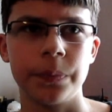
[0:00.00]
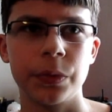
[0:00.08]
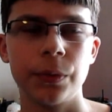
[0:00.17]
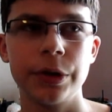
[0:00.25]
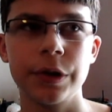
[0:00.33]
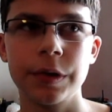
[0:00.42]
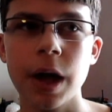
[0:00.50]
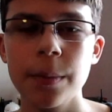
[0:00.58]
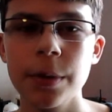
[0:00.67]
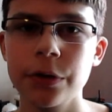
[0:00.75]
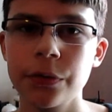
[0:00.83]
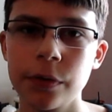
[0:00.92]
which is not
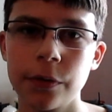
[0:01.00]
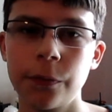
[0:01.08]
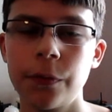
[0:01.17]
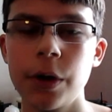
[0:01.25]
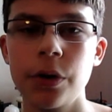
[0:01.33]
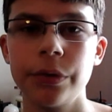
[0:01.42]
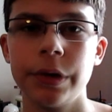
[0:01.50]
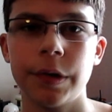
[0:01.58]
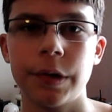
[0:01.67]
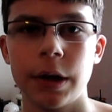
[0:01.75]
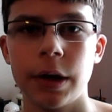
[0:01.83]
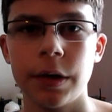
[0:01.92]
much for a phone these
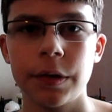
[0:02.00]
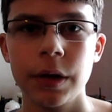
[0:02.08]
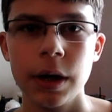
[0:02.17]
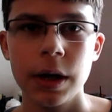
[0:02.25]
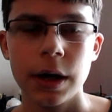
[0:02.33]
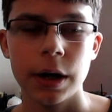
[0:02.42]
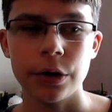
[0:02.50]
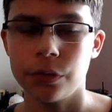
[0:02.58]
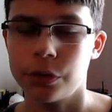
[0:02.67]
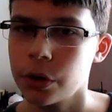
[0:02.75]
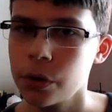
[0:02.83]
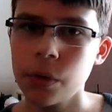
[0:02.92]
days, and you
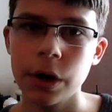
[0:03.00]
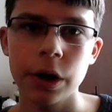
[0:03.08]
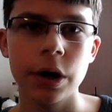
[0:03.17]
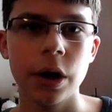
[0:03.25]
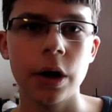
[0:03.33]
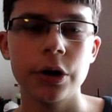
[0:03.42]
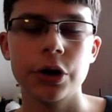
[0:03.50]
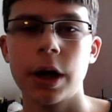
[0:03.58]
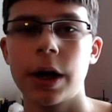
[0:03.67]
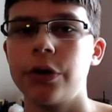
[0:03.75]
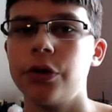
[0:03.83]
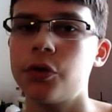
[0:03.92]
don't want a
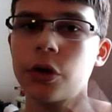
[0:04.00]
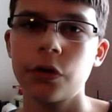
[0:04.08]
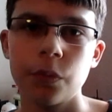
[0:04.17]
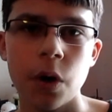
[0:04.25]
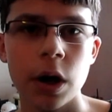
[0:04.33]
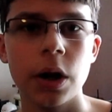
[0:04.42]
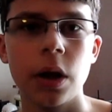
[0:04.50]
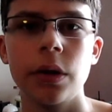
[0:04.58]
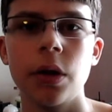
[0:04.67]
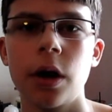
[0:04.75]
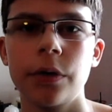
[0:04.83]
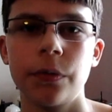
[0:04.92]
contract, you just want an
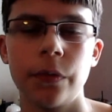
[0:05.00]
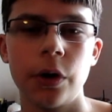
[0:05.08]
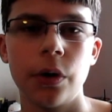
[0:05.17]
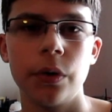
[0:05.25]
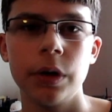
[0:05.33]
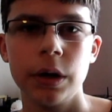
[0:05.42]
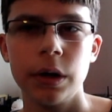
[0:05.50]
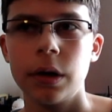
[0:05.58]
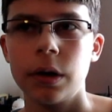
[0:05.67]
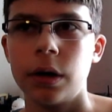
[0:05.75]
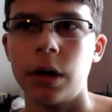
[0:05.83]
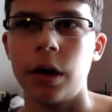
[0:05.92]
unlocked phone,
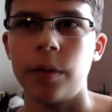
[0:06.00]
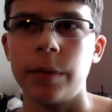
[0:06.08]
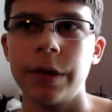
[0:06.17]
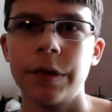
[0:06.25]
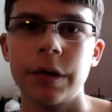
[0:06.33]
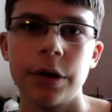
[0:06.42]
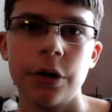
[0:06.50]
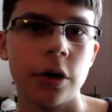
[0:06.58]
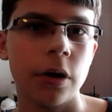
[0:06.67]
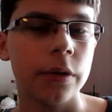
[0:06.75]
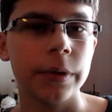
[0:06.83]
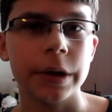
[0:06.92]
let's say you're
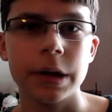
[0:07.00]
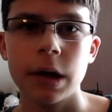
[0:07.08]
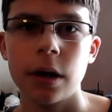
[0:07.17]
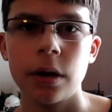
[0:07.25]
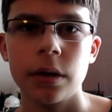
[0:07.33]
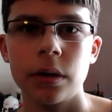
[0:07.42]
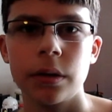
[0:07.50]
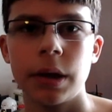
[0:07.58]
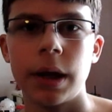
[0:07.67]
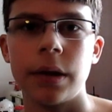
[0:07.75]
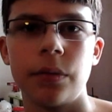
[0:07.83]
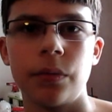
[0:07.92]
going with a carrier
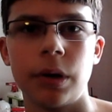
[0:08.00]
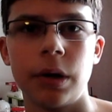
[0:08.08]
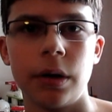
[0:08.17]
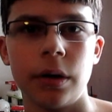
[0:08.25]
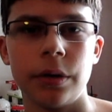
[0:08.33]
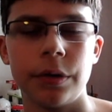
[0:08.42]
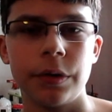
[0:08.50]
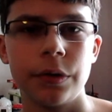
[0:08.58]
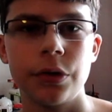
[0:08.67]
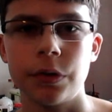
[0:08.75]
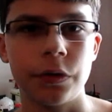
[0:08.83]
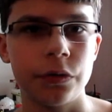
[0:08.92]
that
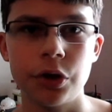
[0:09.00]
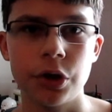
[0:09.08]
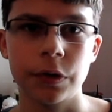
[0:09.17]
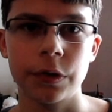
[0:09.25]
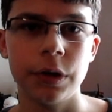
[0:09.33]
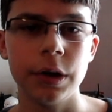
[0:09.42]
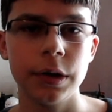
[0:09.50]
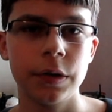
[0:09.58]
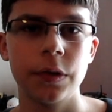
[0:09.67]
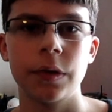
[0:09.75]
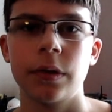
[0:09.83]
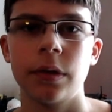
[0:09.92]
just
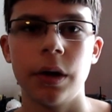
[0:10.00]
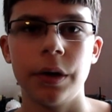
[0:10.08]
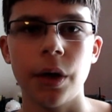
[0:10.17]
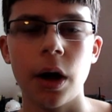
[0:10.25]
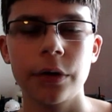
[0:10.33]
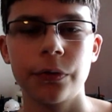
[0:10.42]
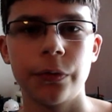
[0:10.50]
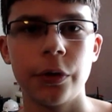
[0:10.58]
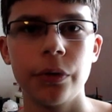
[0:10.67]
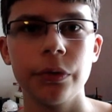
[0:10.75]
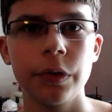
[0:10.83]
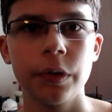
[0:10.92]
needs unlocked
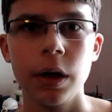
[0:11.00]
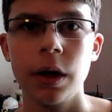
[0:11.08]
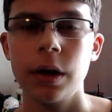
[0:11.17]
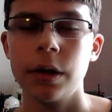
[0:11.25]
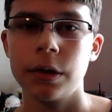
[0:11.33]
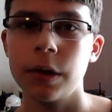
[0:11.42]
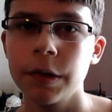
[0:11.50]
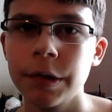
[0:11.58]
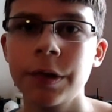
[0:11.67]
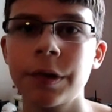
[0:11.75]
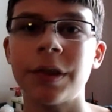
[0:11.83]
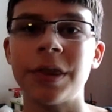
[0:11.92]
phones, this
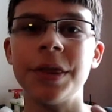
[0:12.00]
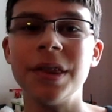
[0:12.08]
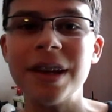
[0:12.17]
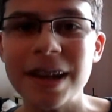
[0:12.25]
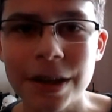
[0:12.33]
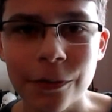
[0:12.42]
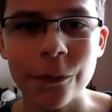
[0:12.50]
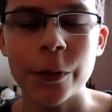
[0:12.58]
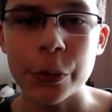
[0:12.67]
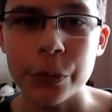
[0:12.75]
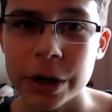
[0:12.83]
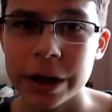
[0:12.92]
is the
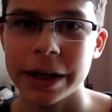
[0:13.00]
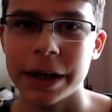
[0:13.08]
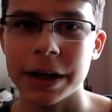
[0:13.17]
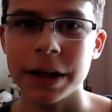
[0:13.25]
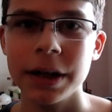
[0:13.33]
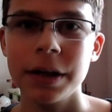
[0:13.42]
phone to get.